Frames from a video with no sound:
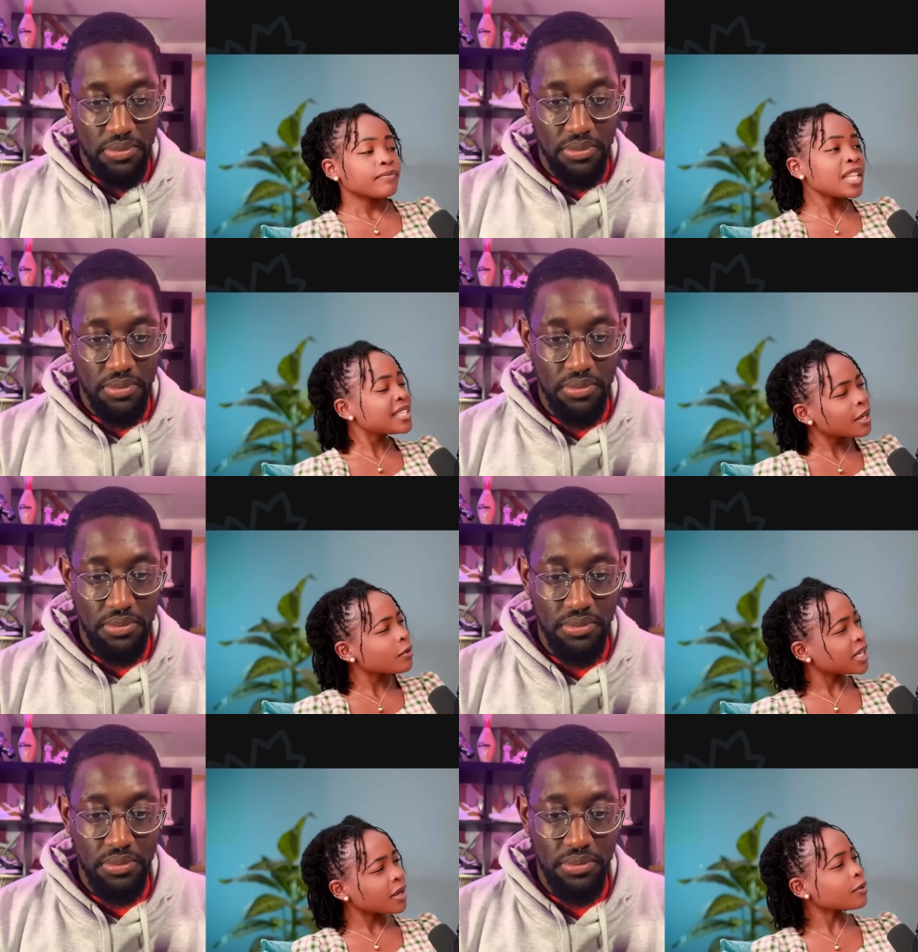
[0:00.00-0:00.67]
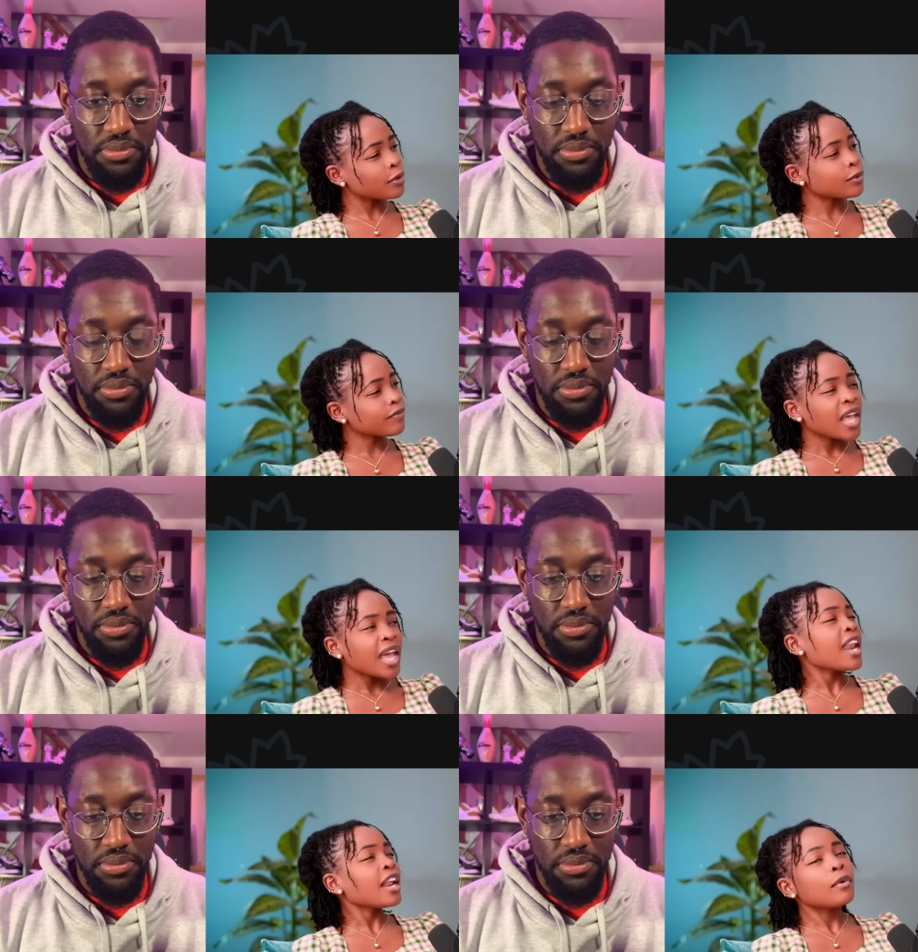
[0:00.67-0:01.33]
Speaker 1: then they start looking down on you.
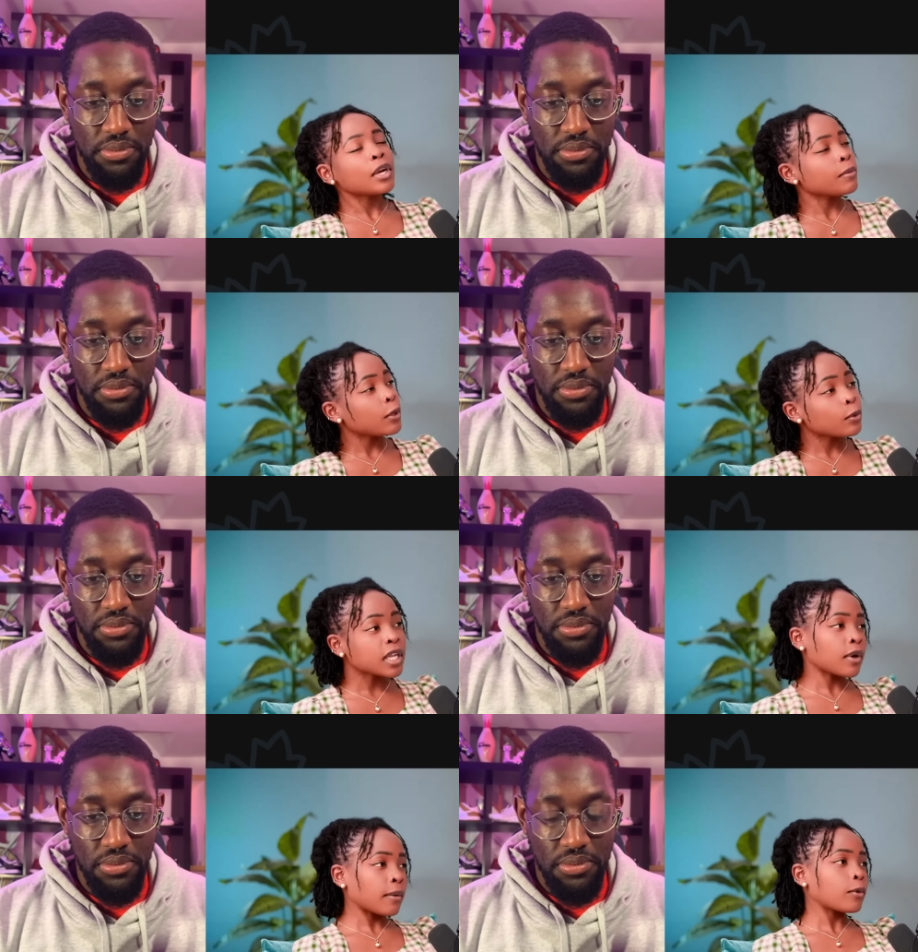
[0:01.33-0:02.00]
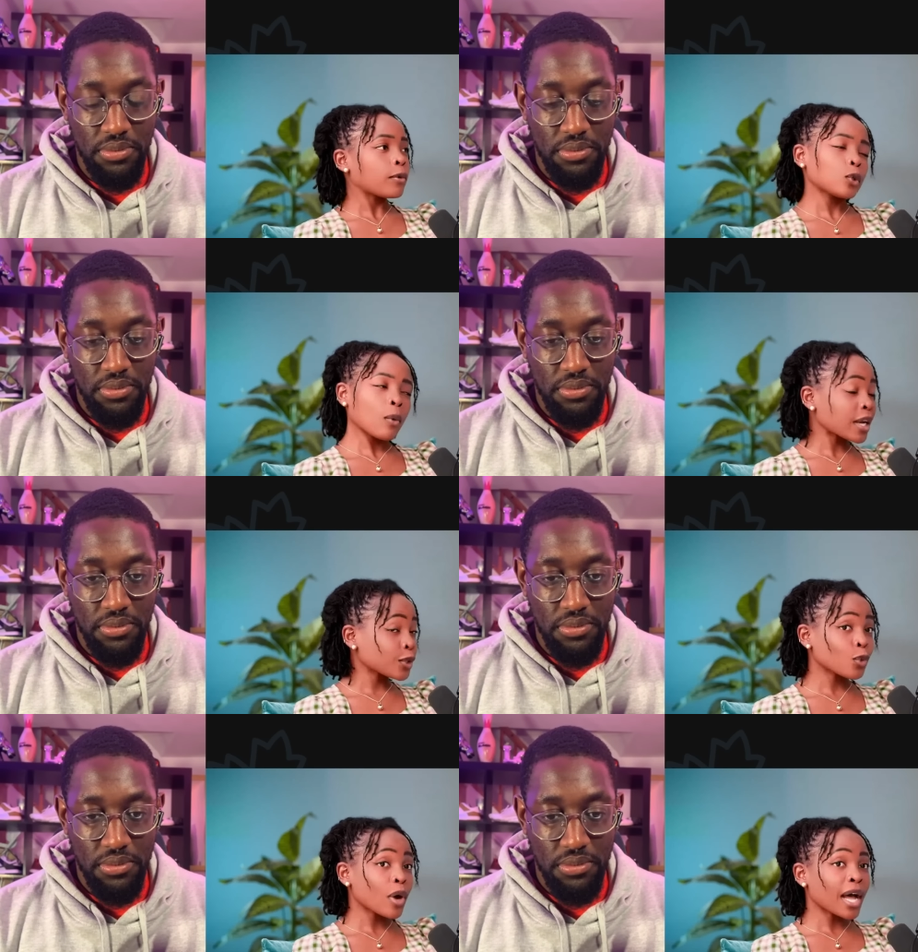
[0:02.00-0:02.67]
And I don't want to be looked down upon. So I
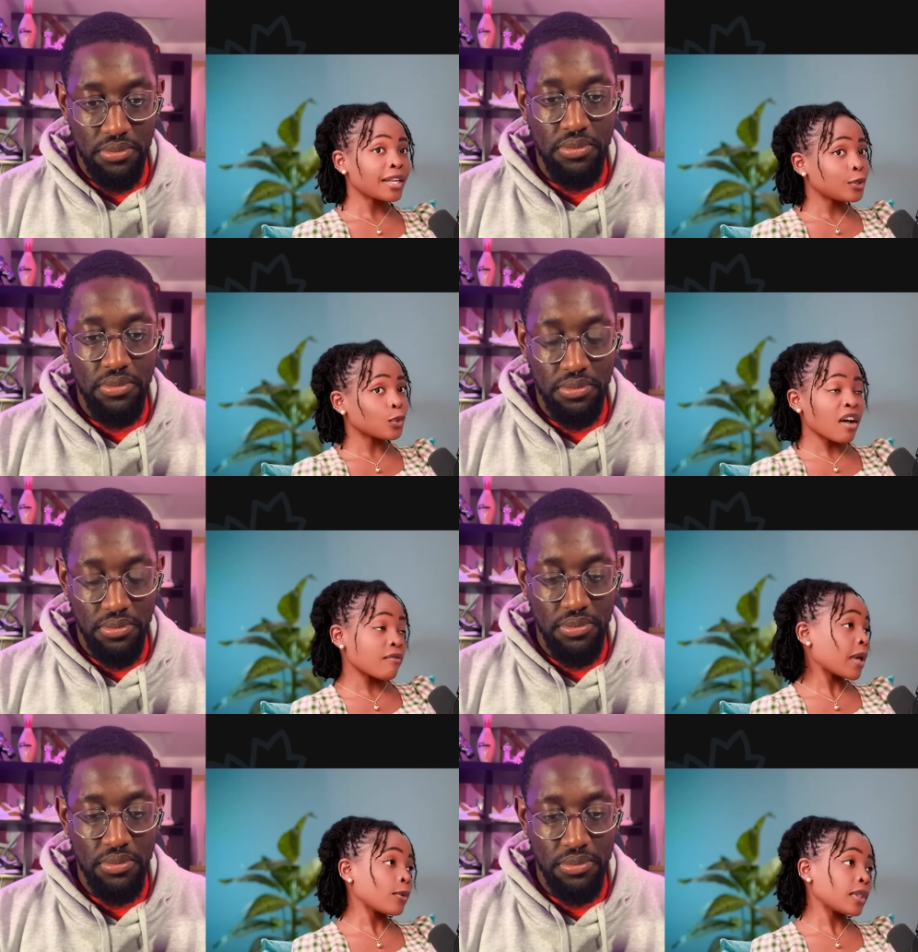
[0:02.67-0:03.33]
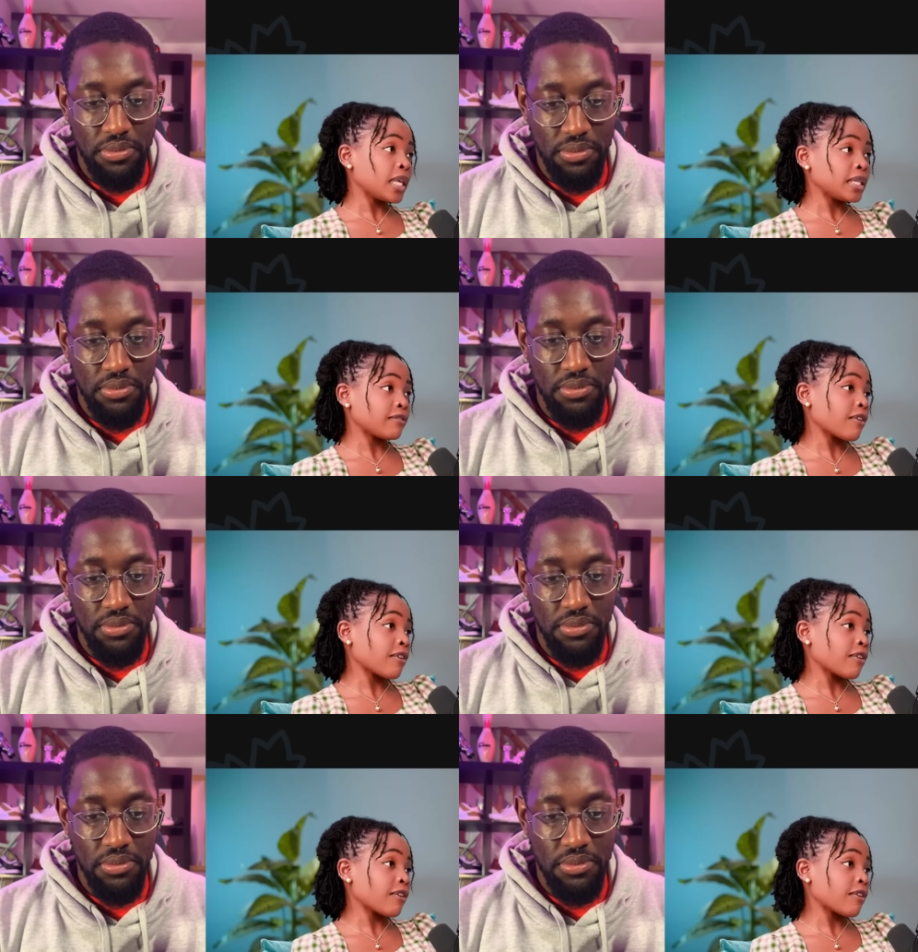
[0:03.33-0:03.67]
work so hard to have my own things.